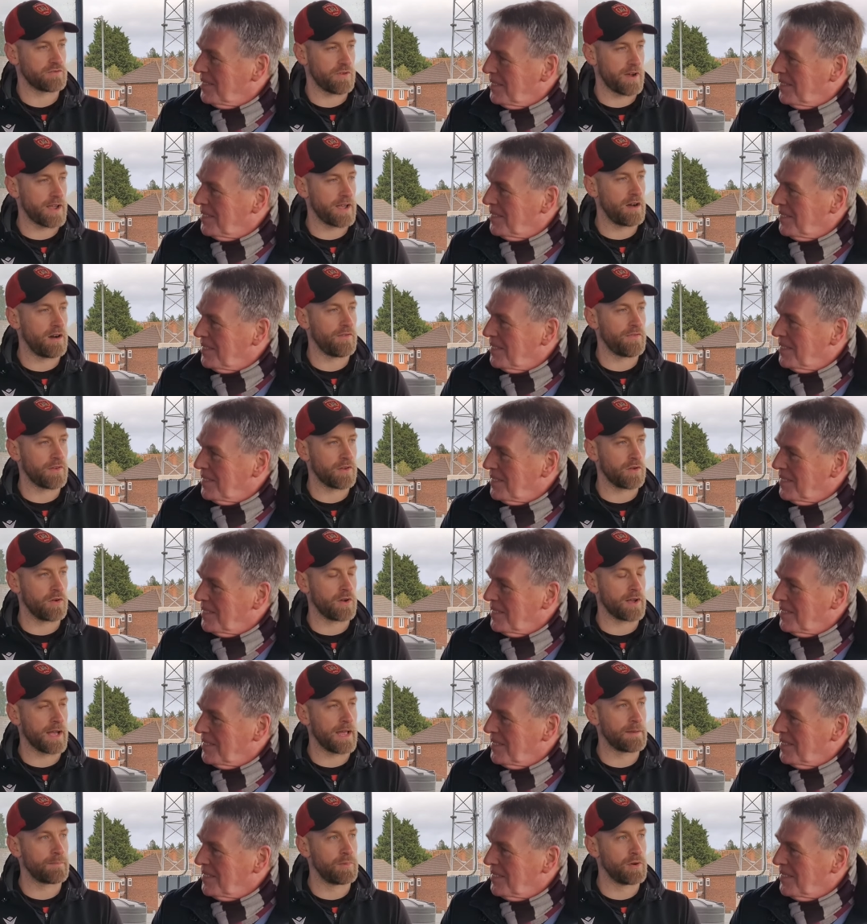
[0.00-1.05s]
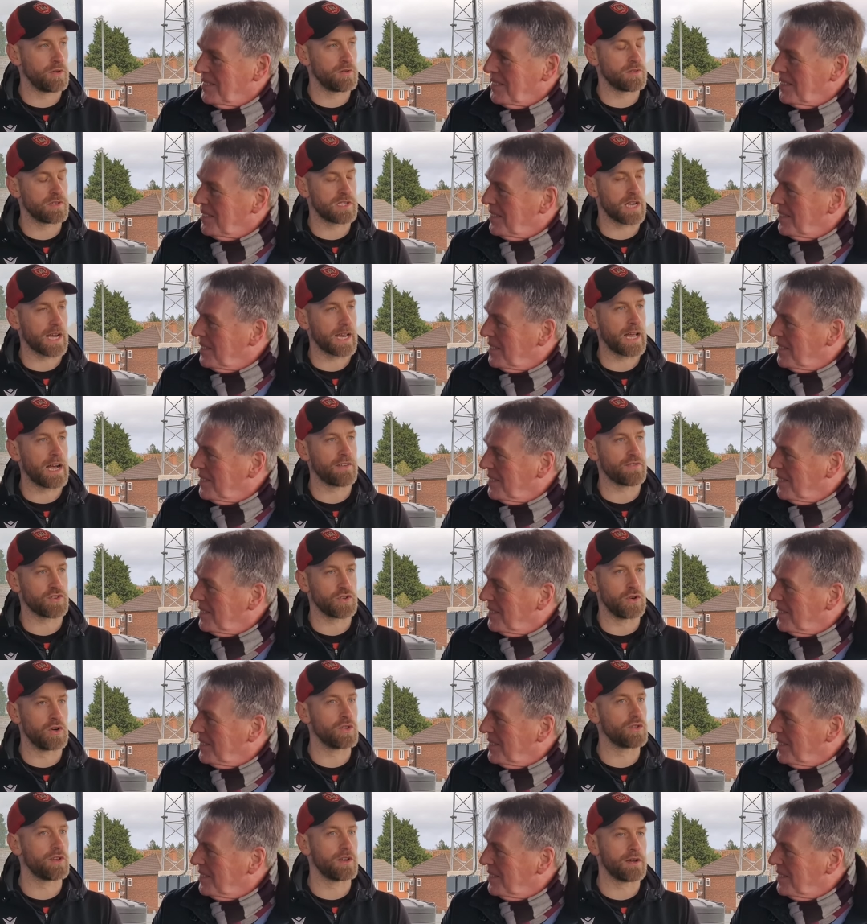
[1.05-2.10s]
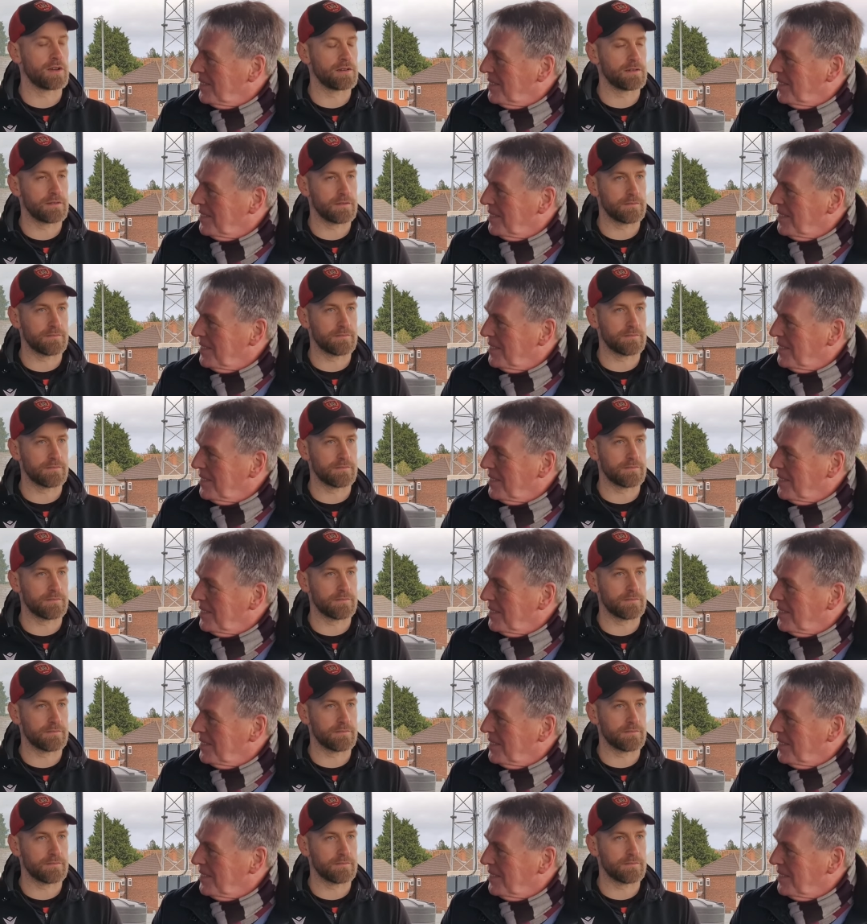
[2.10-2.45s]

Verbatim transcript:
Speaker 1: Let's write it off and go again. But the second half showed that